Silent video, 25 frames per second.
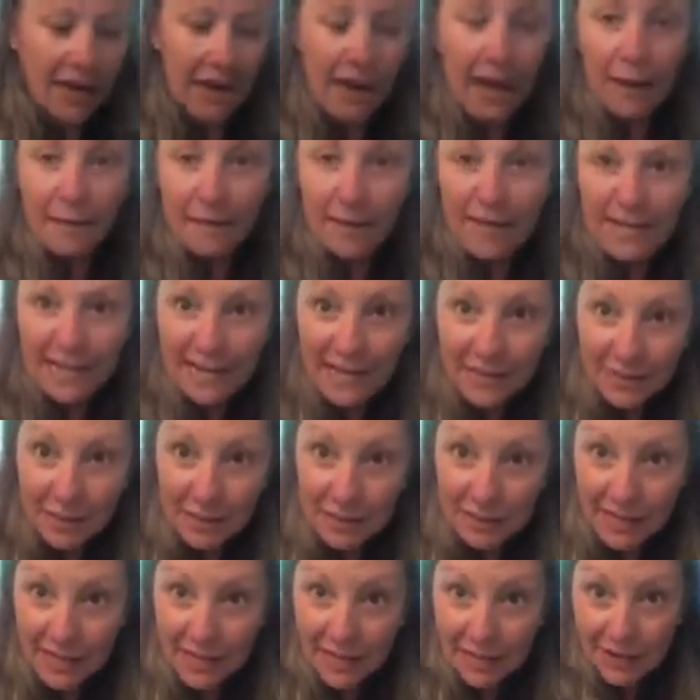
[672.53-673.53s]
I'm gonna get out the
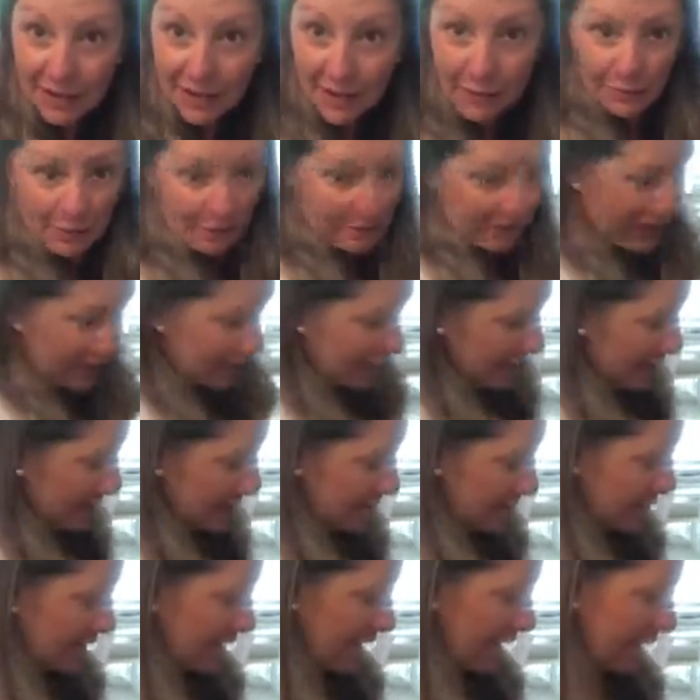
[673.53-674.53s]
Play-Doh that we made the
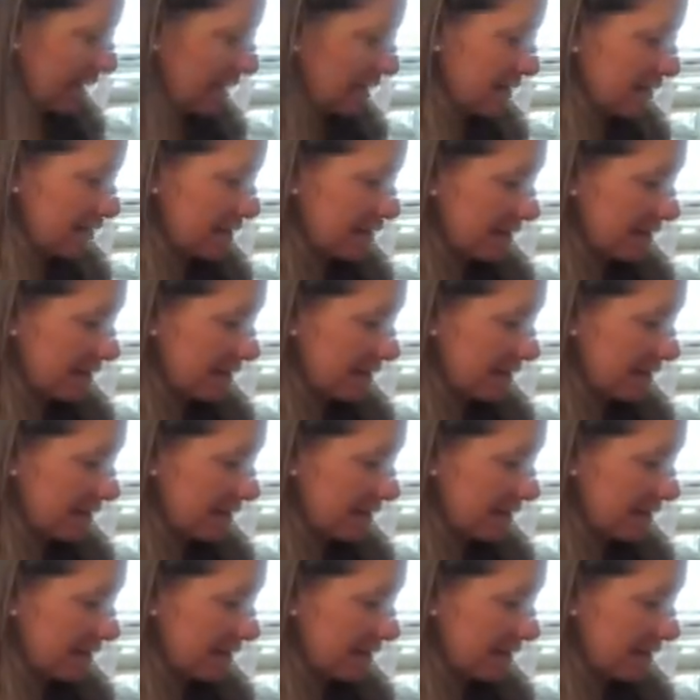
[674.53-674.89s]
other day.